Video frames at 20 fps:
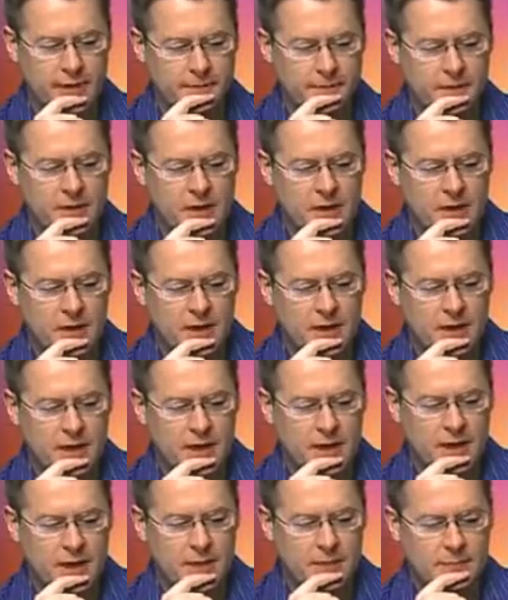There, yeah.
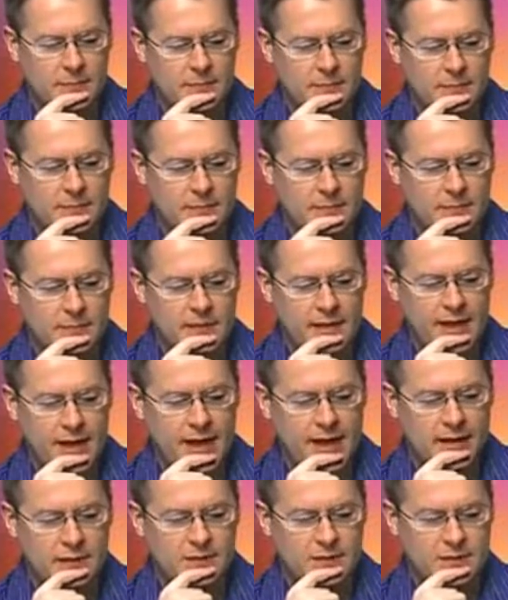um,
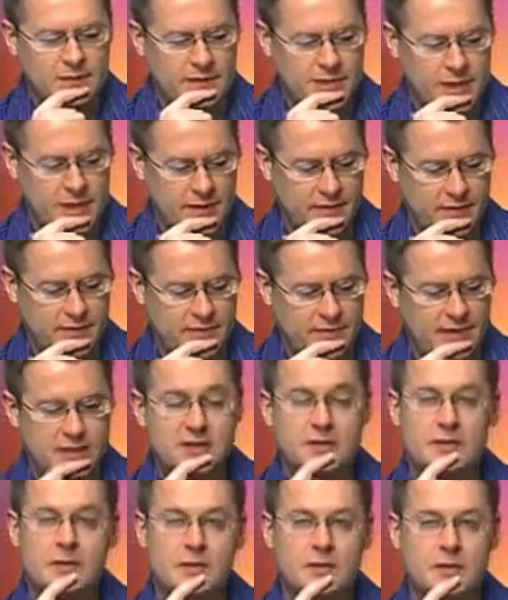the angel said, "This
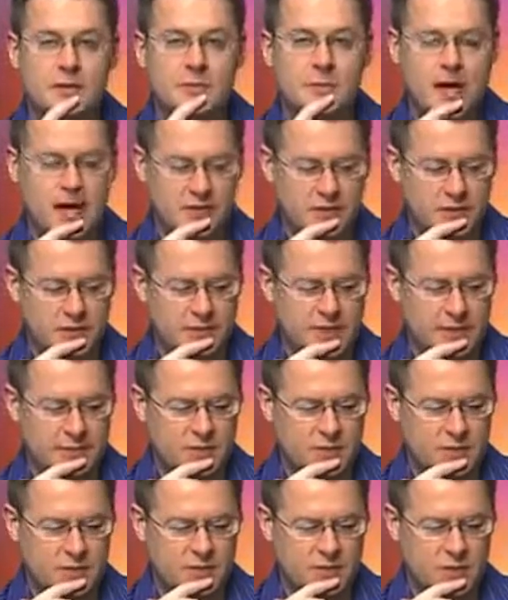is Matthew
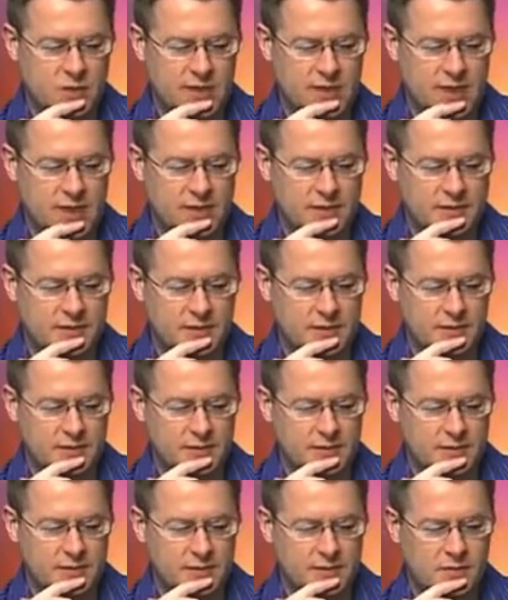chapter twenty-eight,
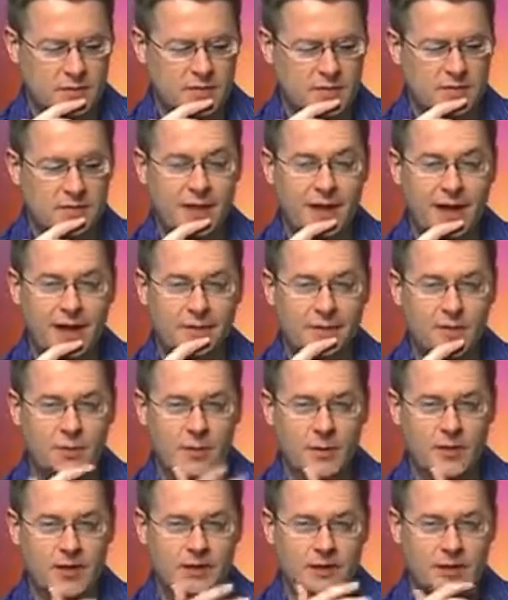verse five."
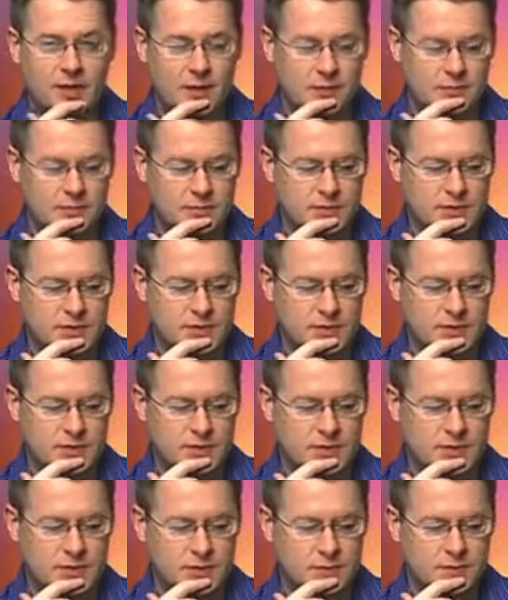The women come to
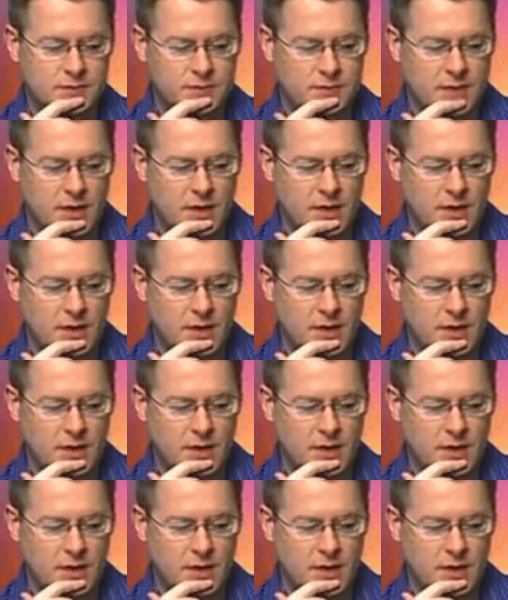the tomb.